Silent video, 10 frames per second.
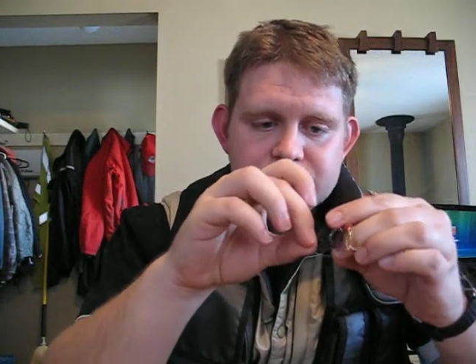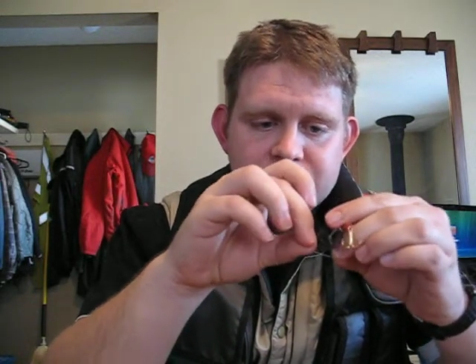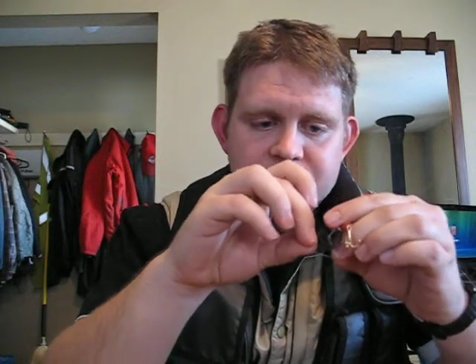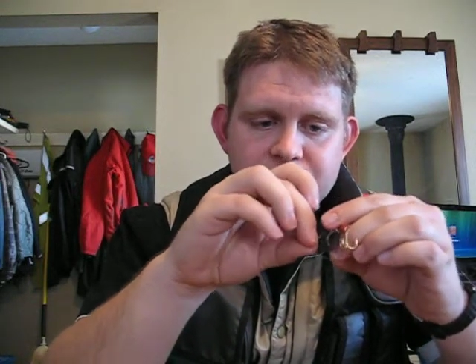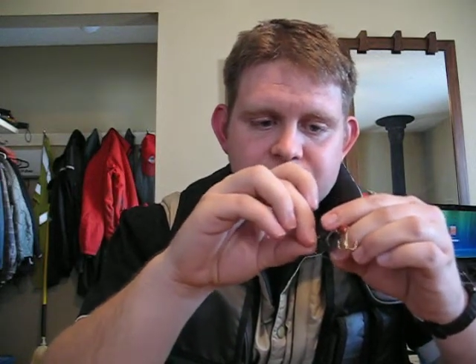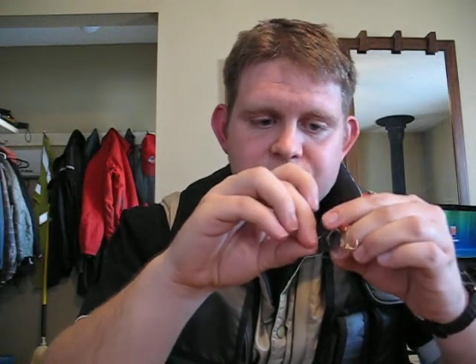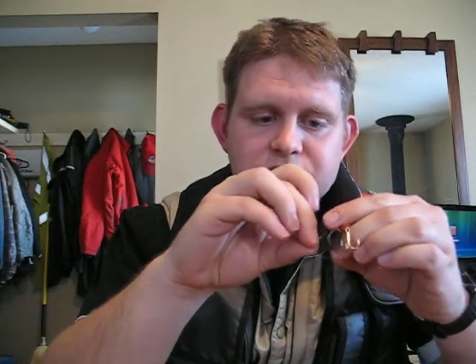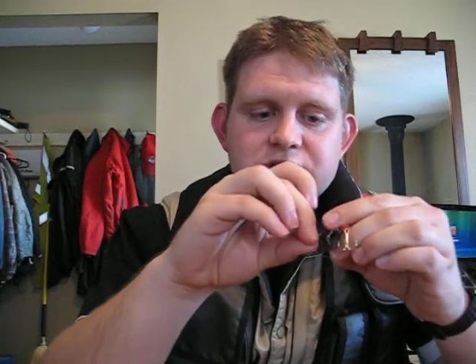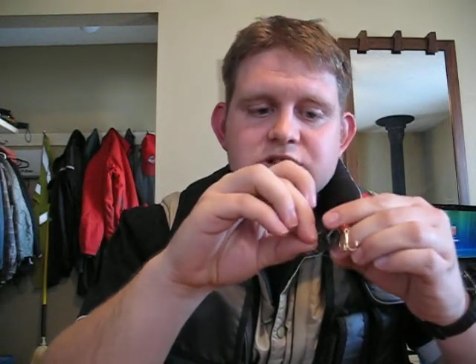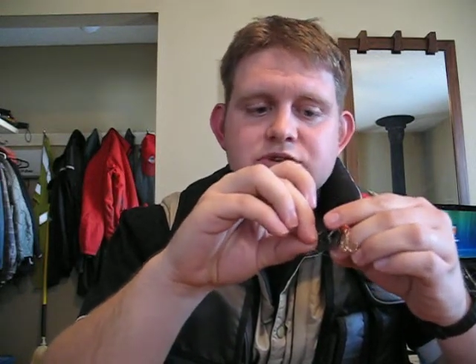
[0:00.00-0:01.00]
You want to go
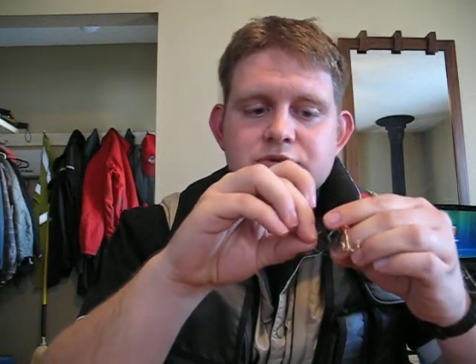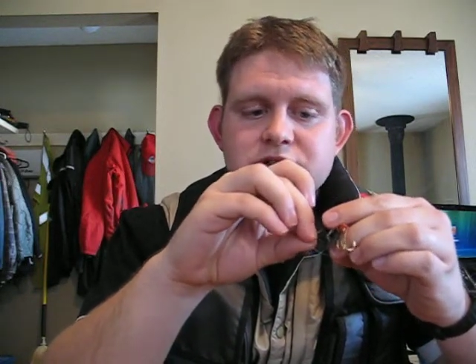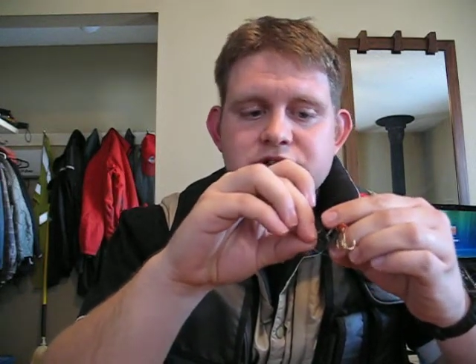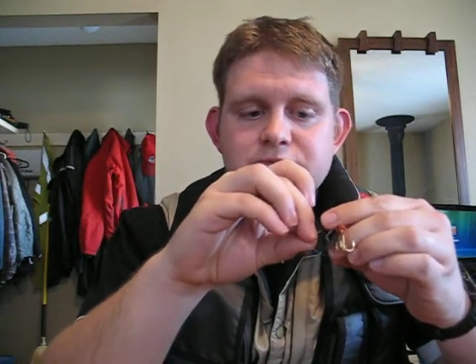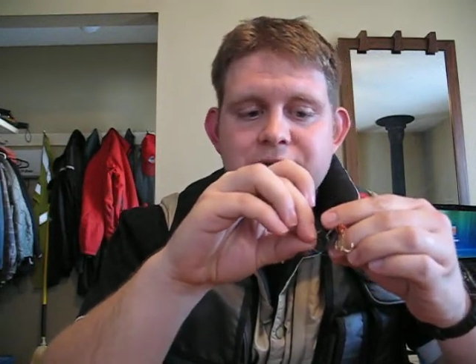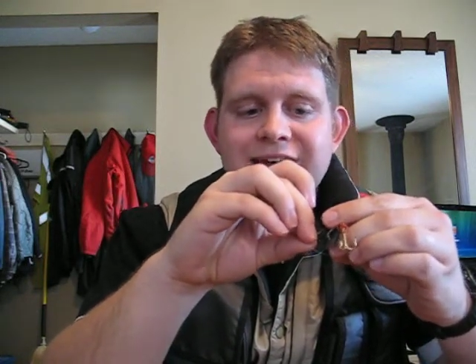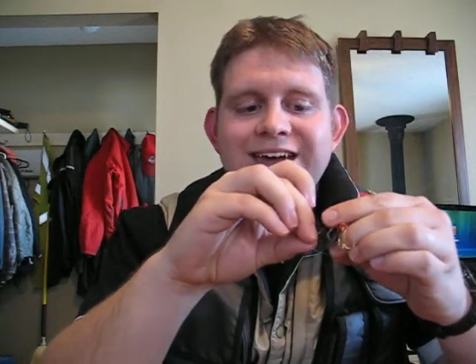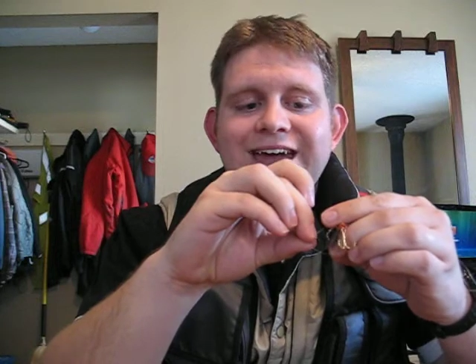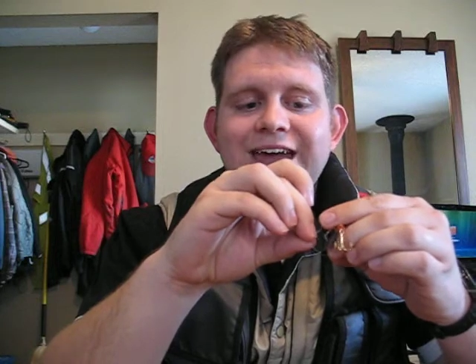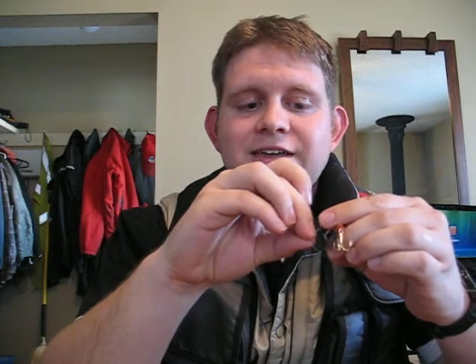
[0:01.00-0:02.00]
through the lure loop
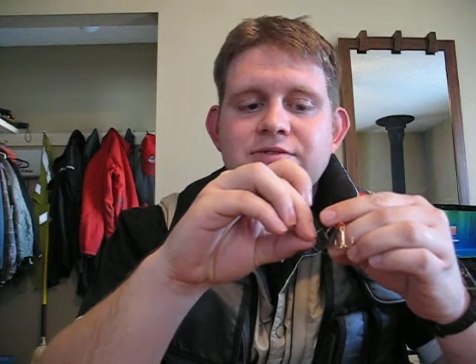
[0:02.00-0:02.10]
and